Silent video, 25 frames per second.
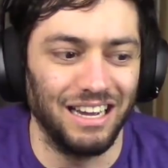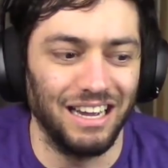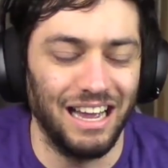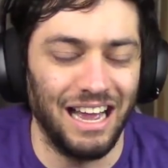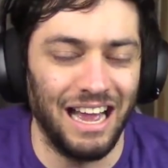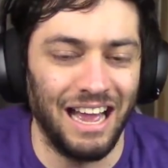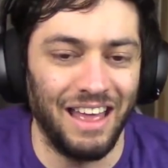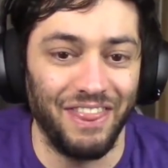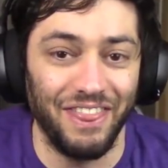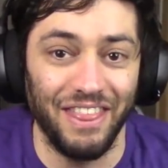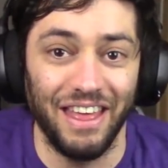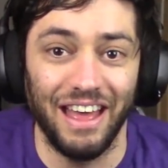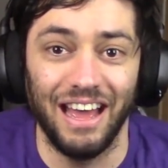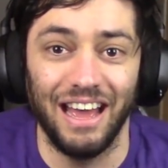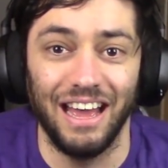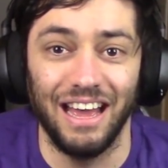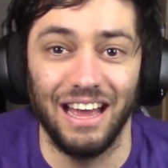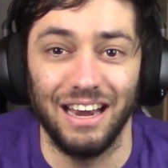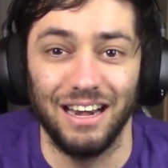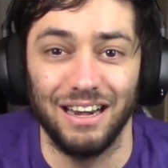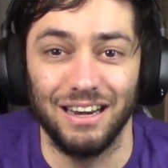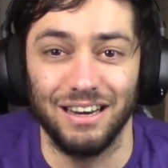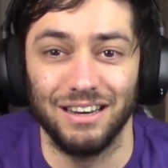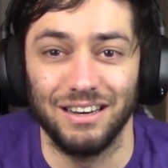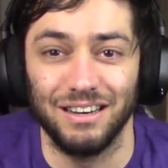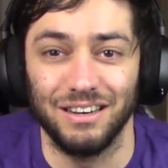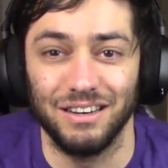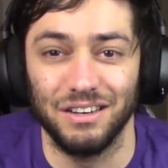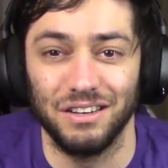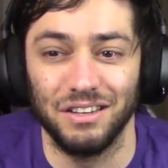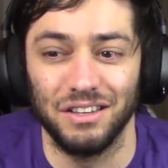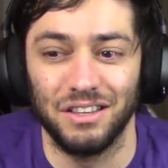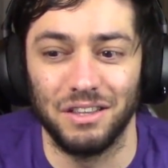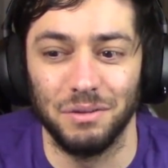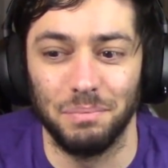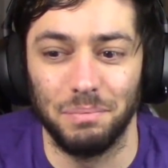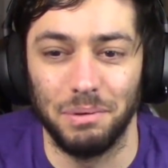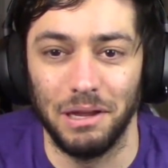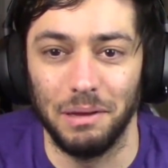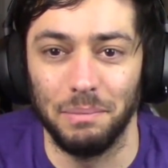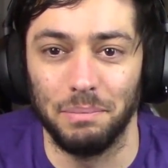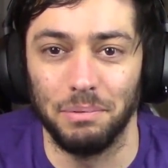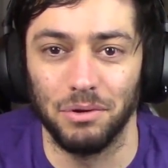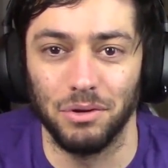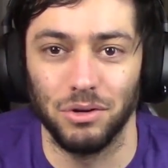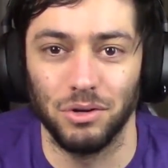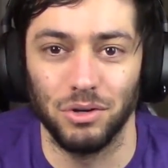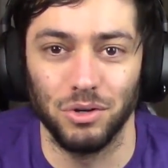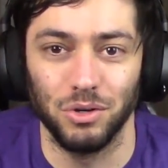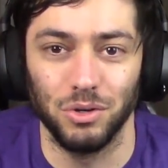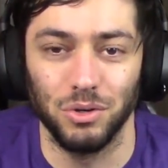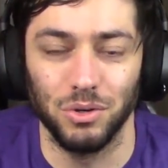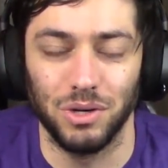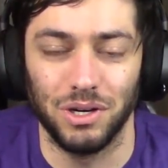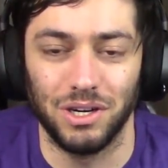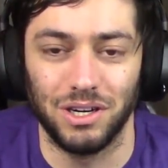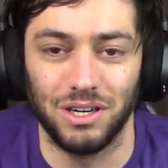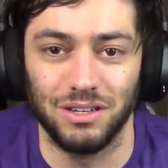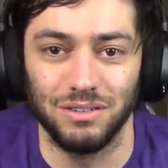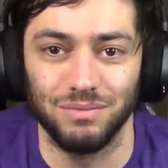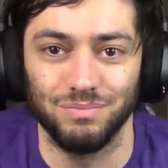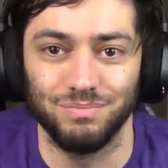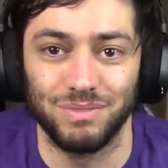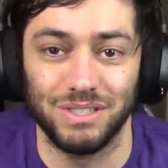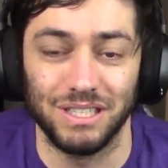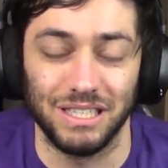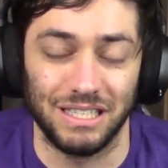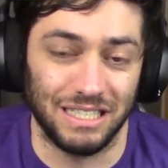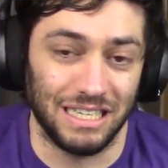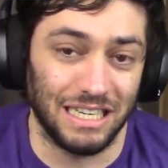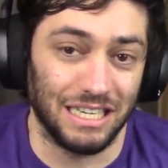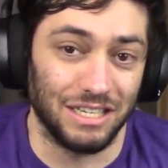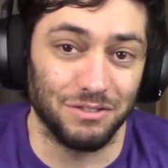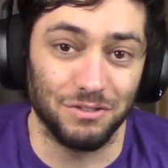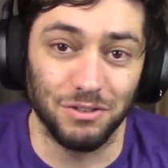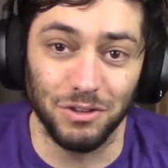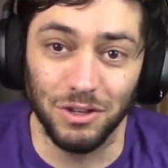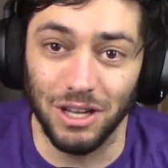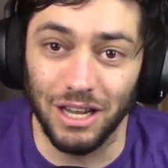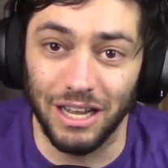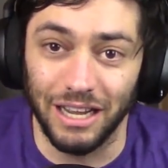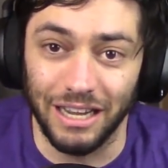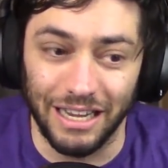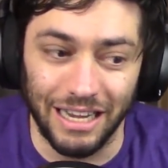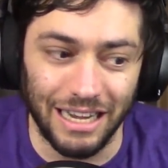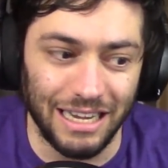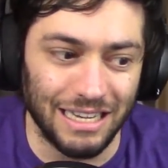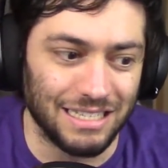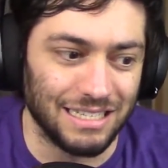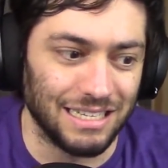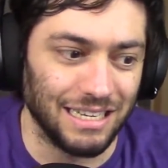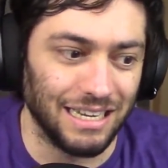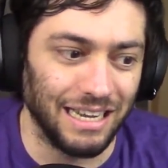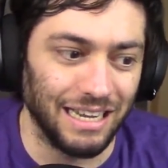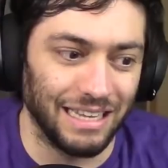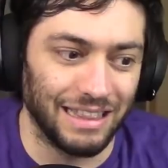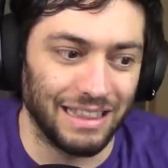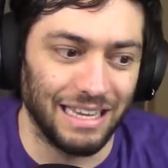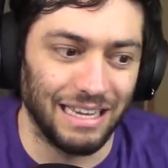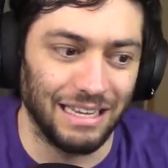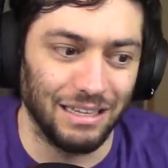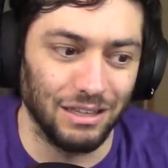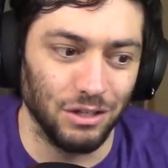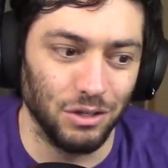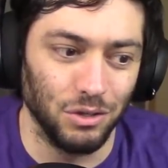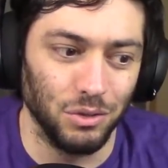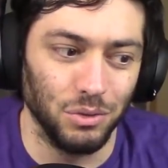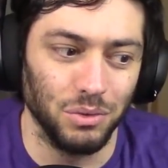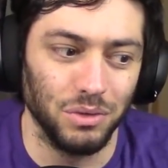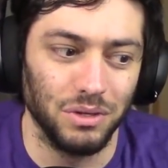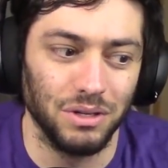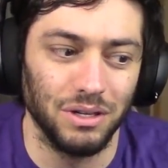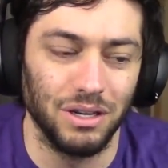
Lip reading: And then the people who are successful, I guess, and get that loot,